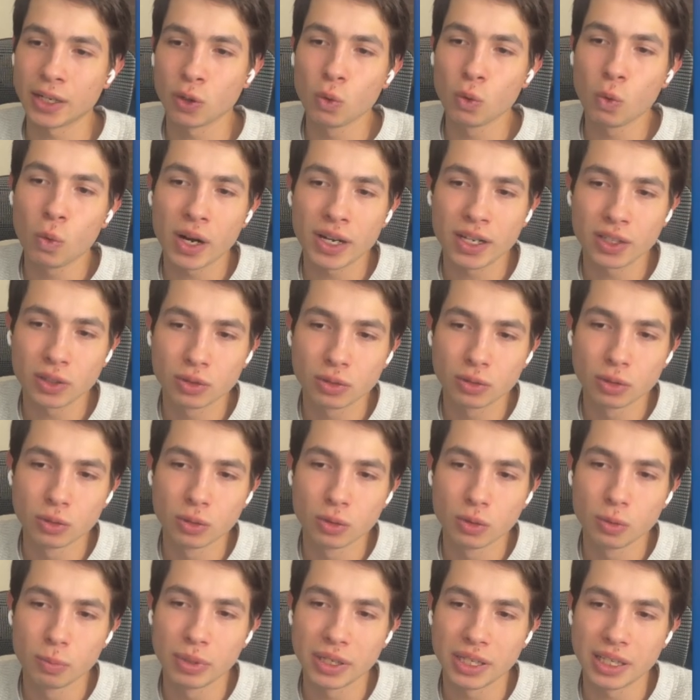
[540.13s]
don't want it
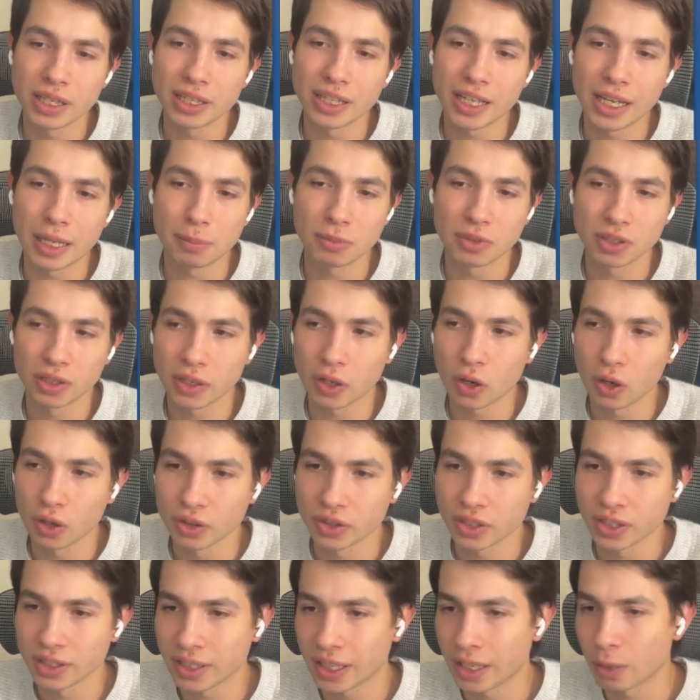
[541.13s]
to be named
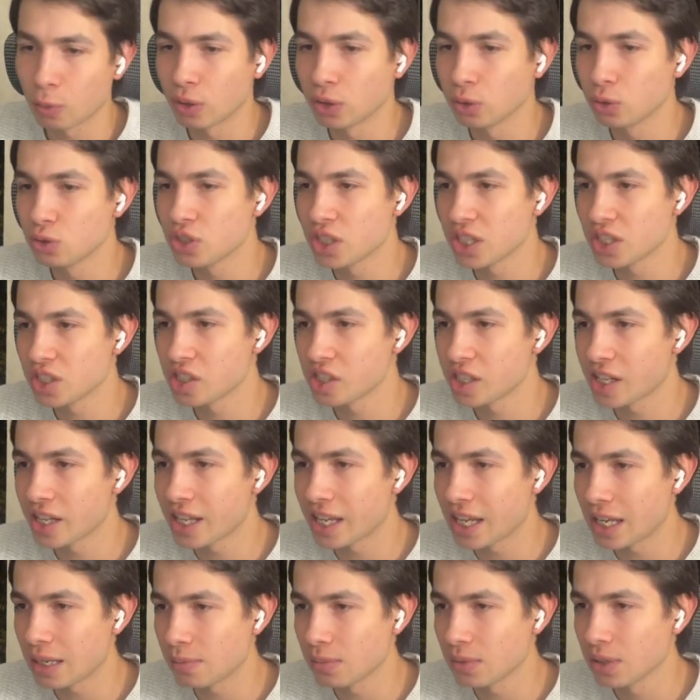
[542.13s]
content. I want to change the
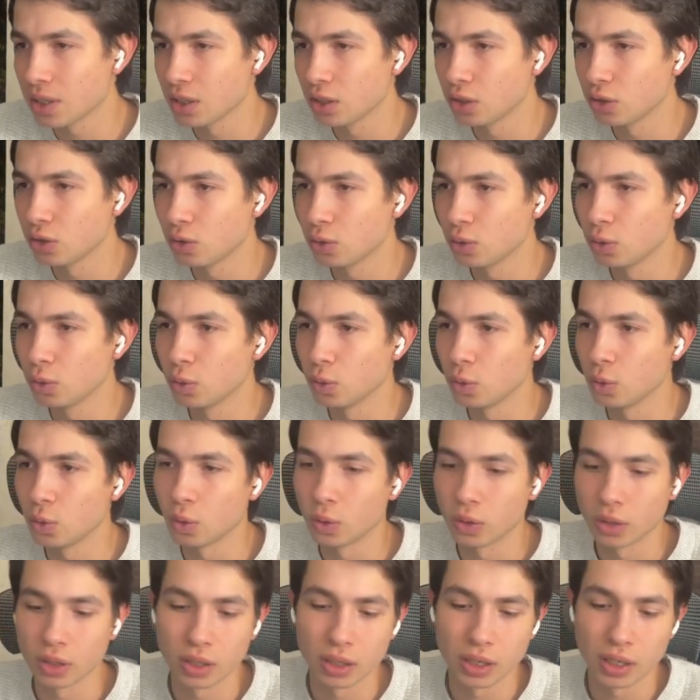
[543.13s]
name
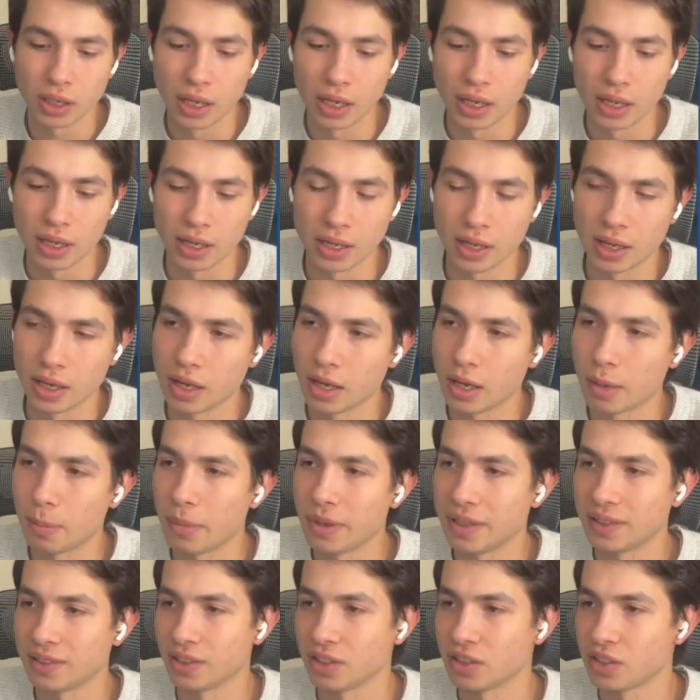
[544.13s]
to
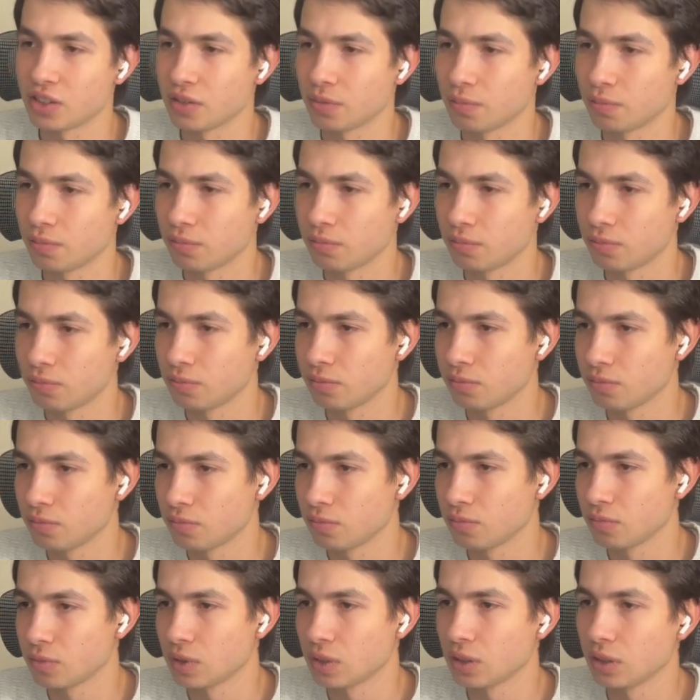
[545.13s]
message.
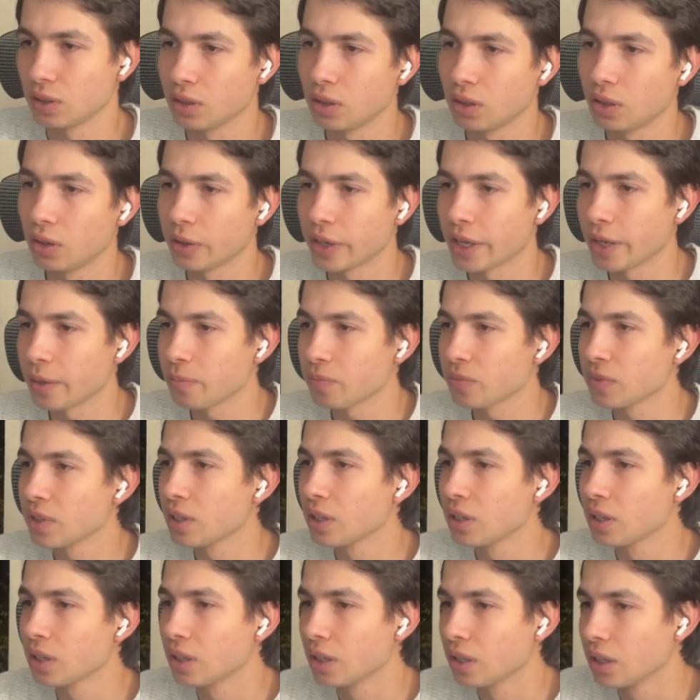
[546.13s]
Okay.
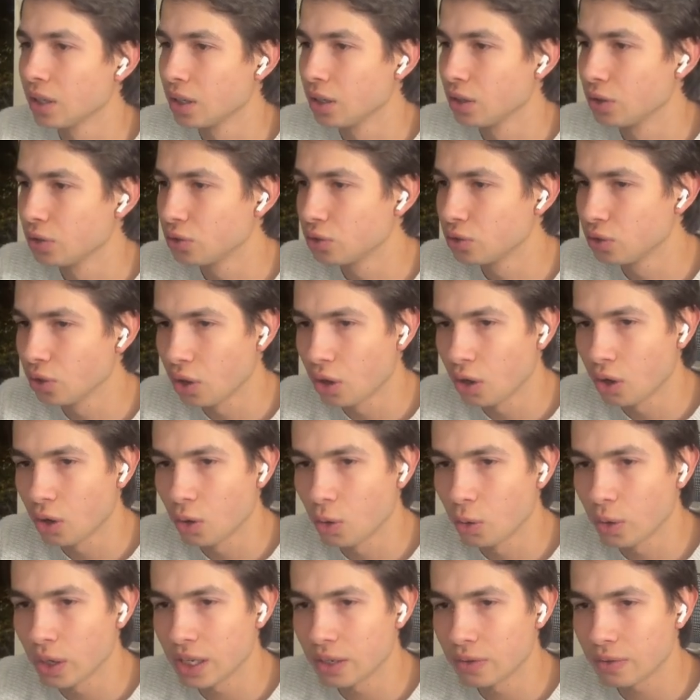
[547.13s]

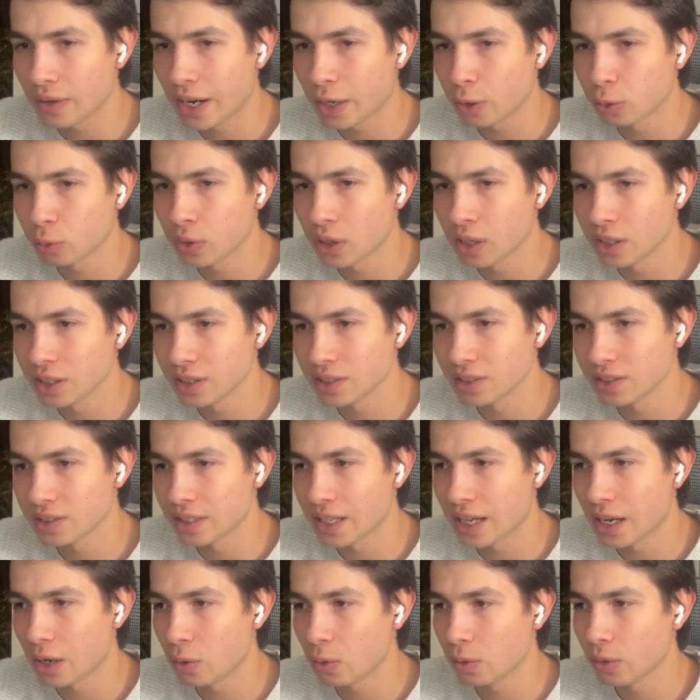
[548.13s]
So if I run this
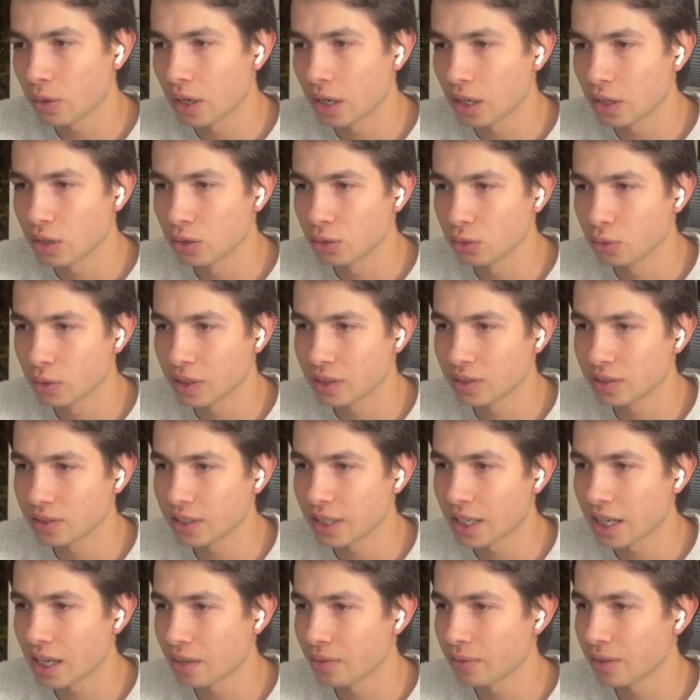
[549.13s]
now, you can
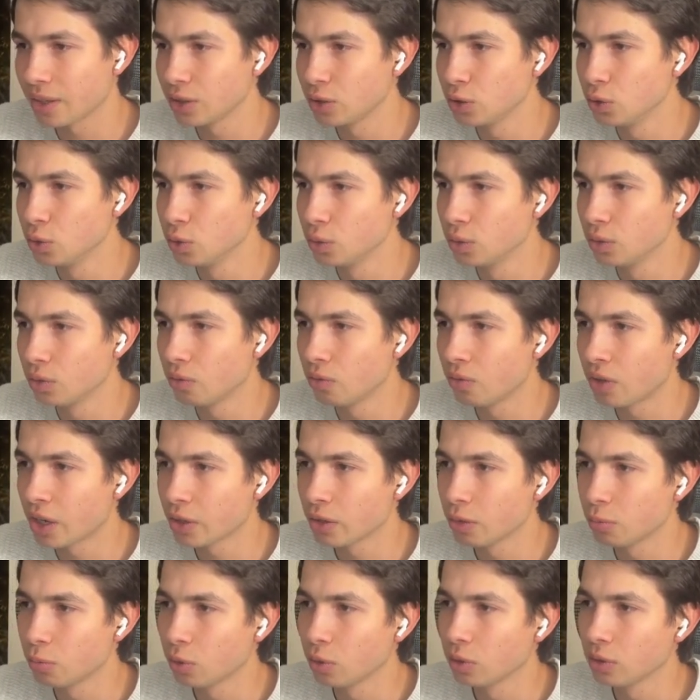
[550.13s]
see I have a new
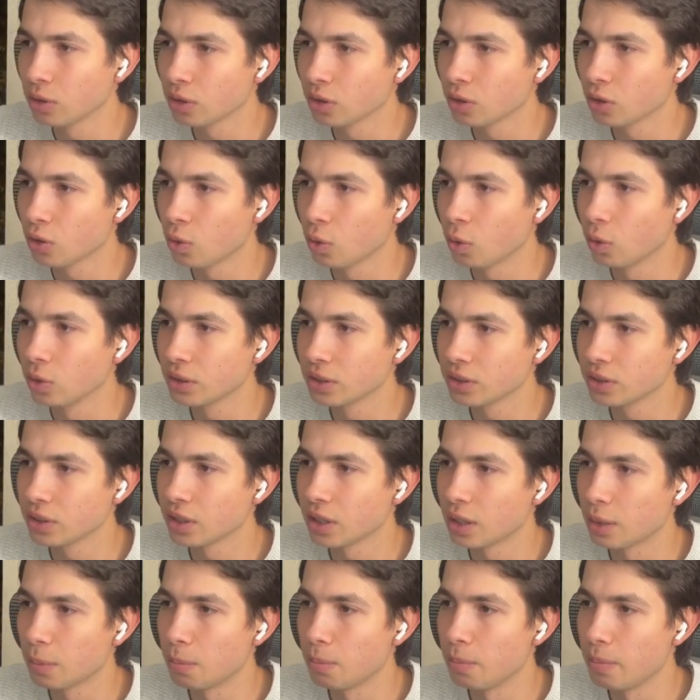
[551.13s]
variable called
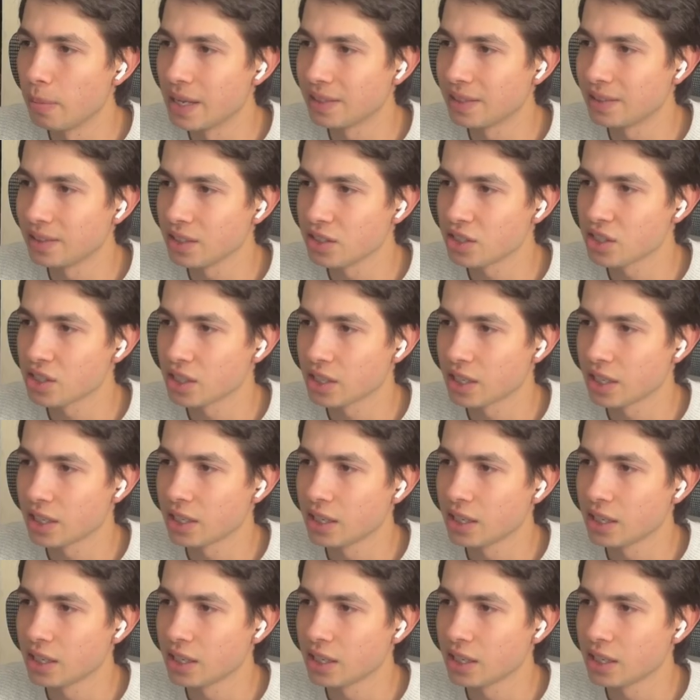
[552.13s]
message,